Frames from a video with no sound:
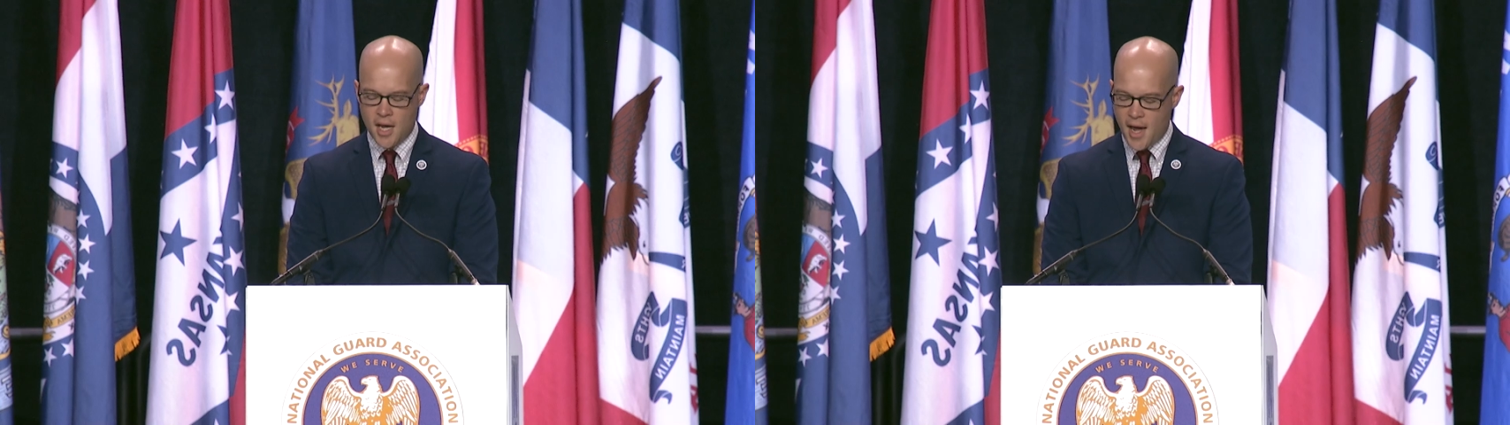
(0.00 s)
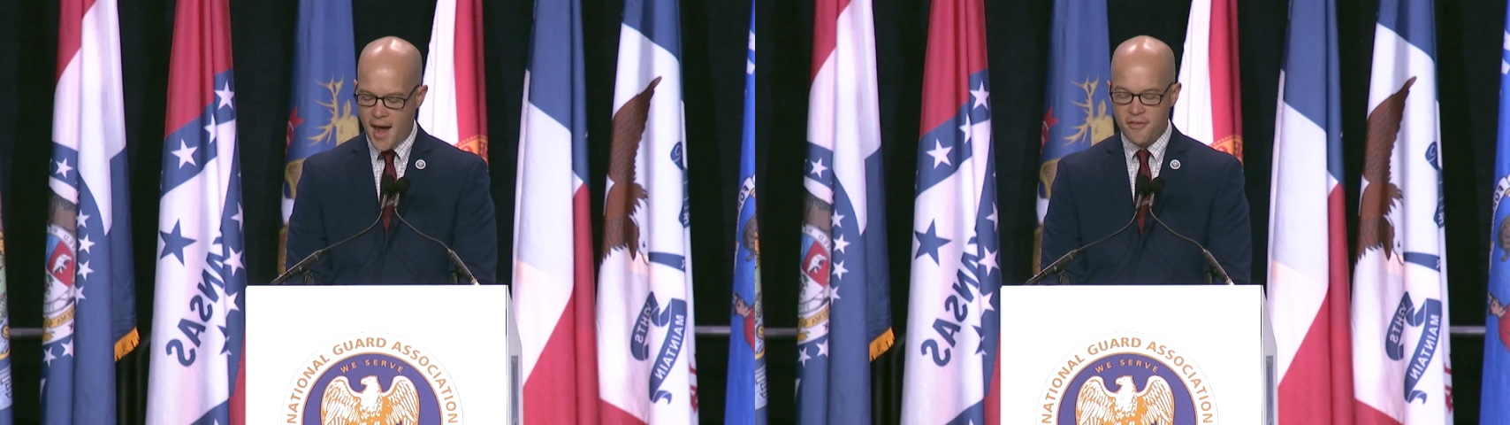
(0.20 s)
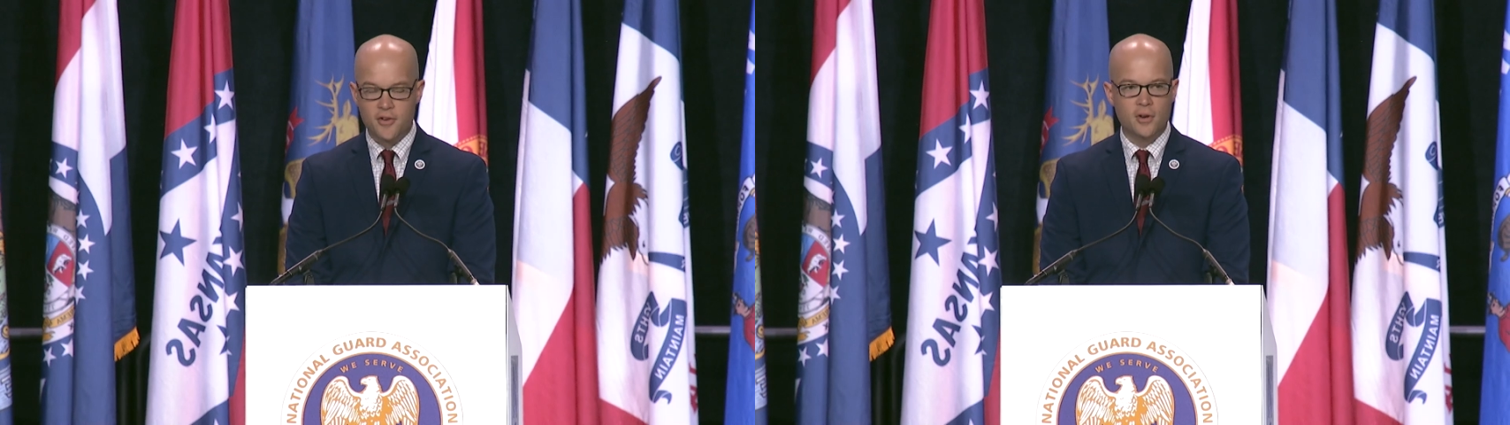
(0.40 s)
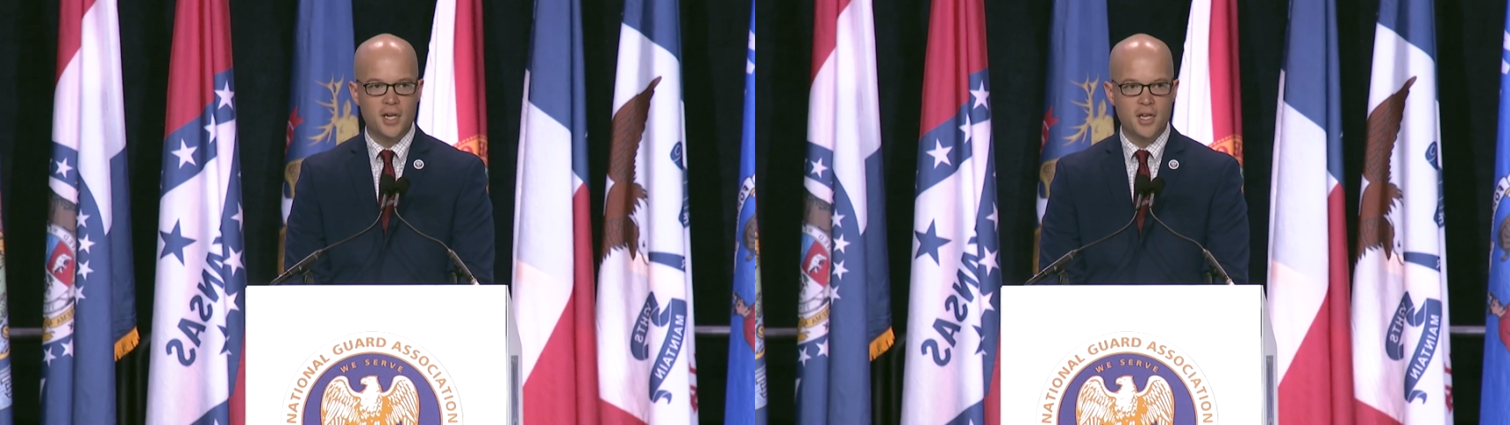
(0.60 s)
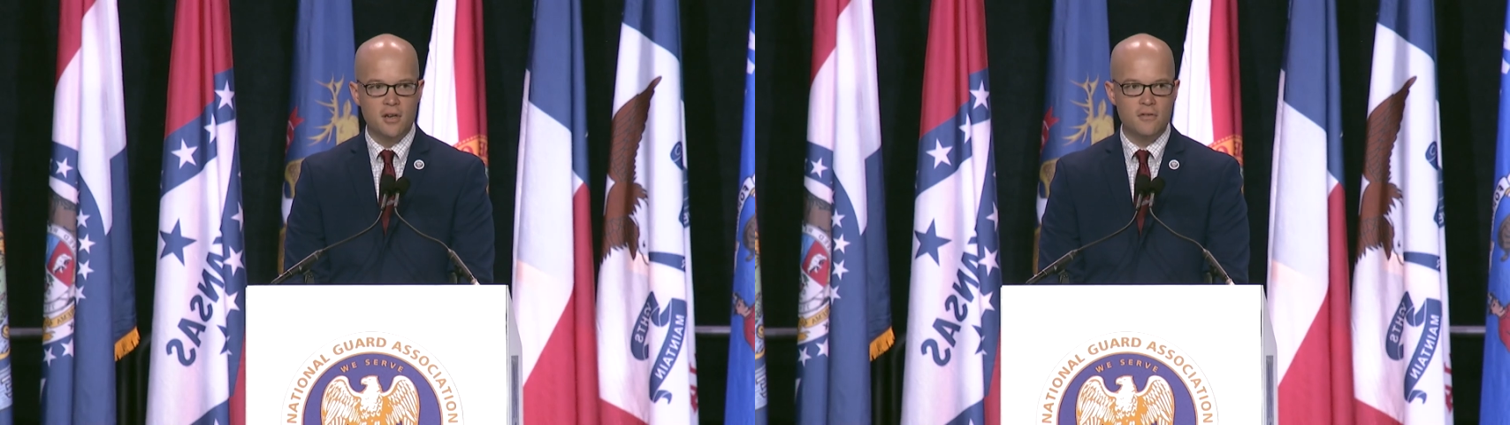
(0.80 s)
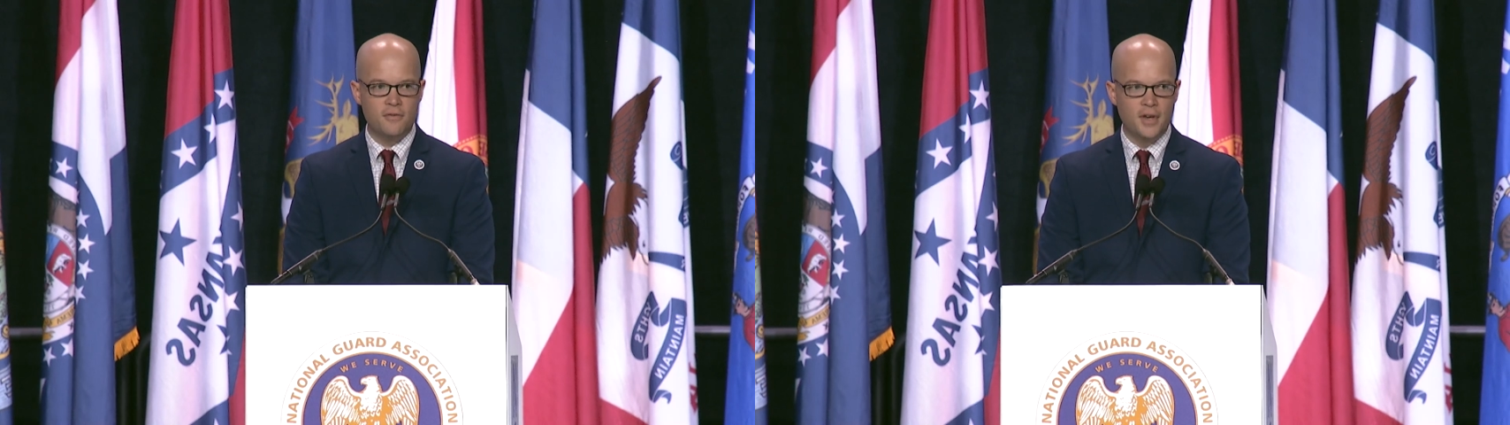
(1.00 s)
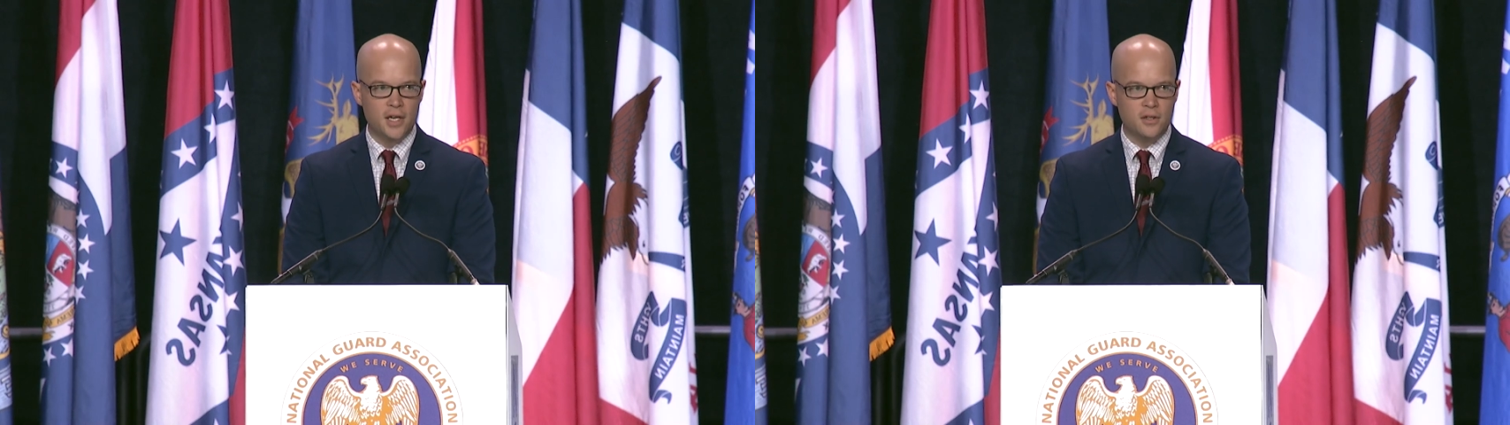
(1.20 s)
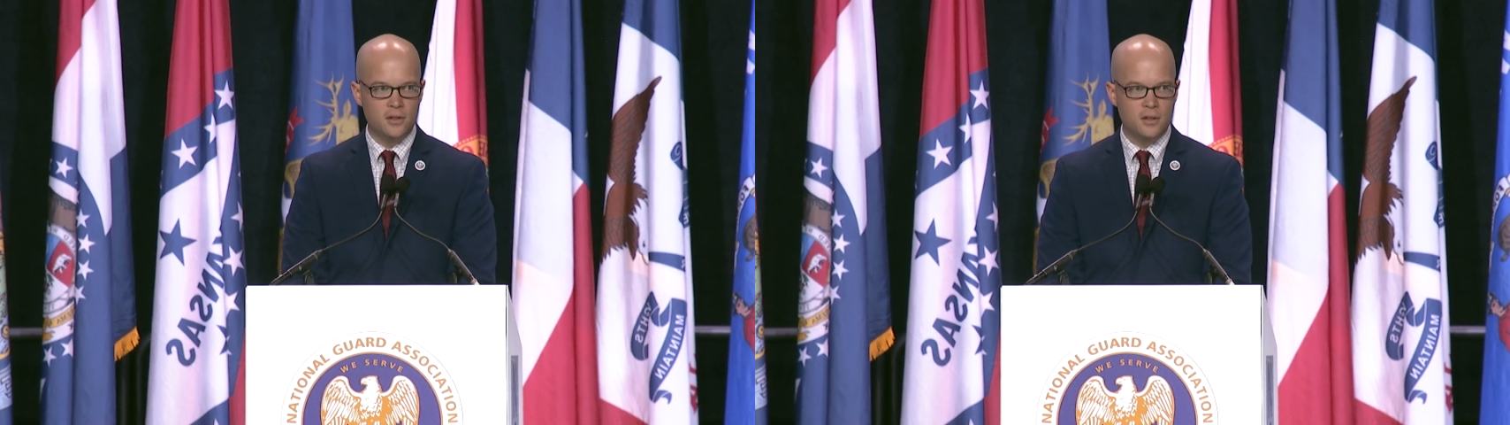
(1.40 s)
after a
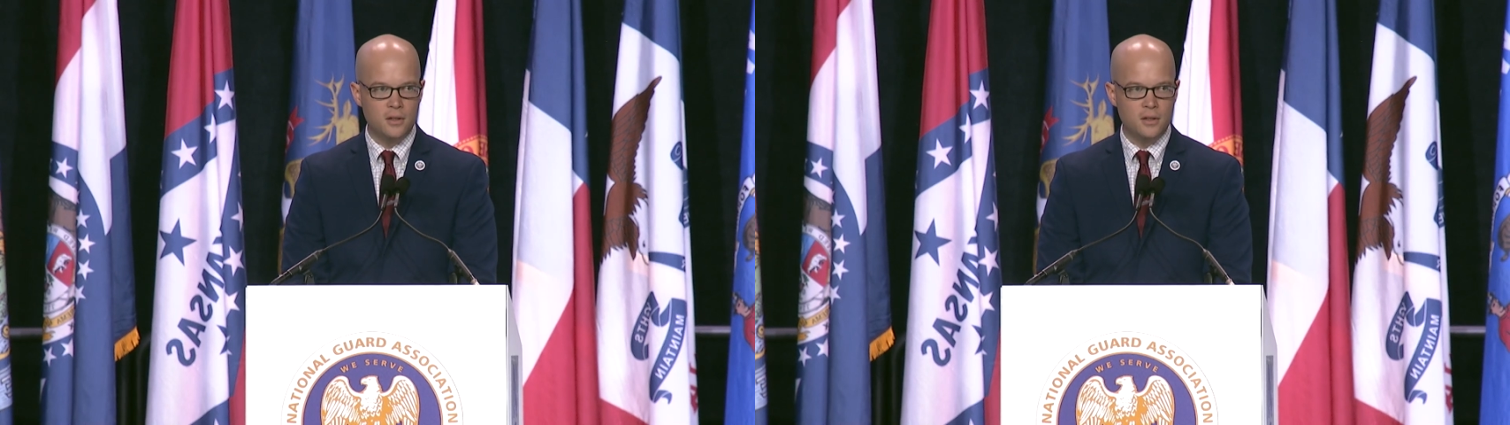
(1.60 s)
near-fatal